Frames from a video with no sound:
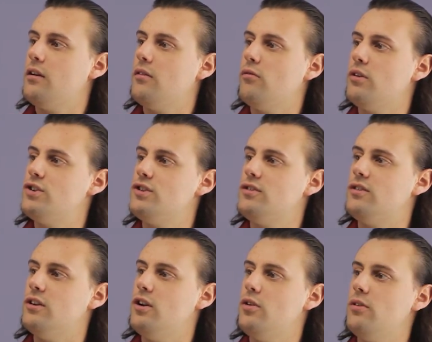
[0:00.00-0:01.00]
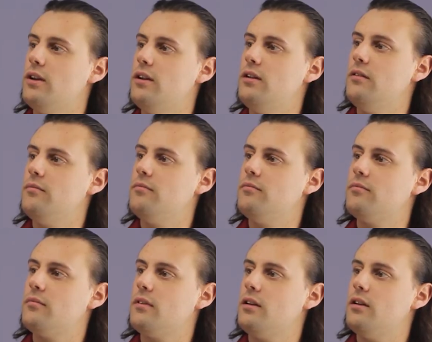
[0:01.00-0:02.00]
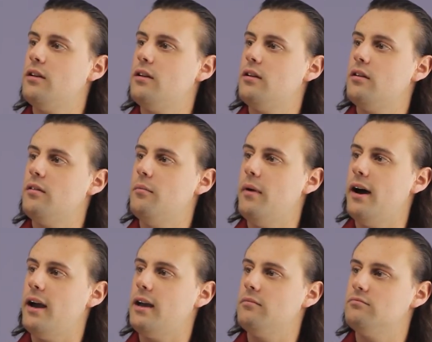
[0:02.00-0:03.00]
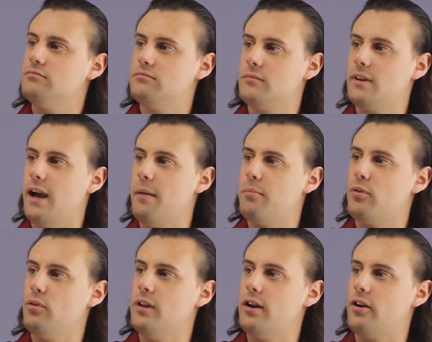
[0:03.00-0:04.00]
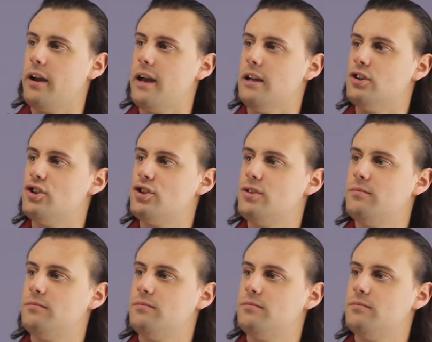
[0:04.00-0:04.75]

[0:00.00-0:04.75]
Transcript: which is denoted by capital letter H.